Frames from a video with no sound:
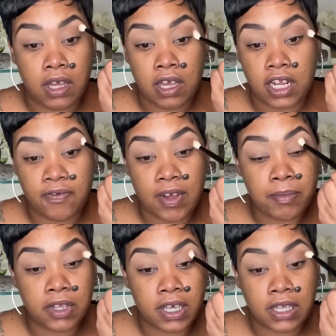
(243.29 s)
And if I'm
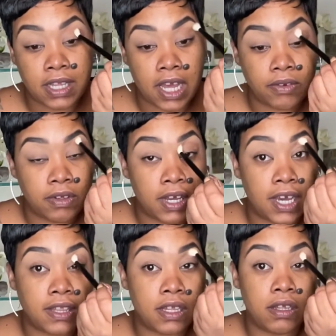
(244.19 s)
looking down, you
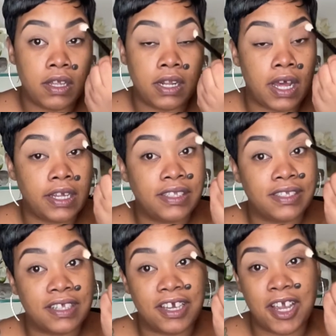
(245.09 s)
guys, and not into
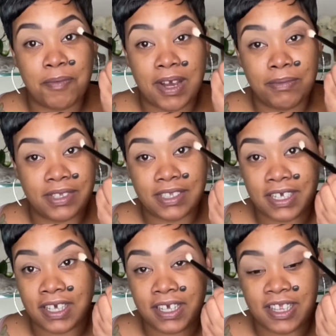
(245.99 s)
the camera, I'm just
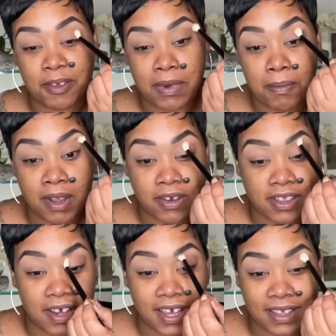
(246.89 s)
looking into my mirror so
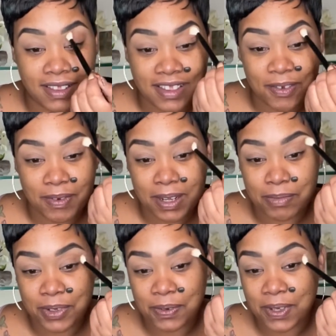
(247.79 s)
I can see what I'm
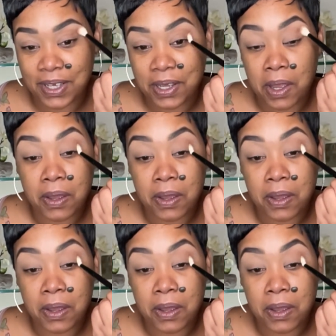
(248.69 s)
doing.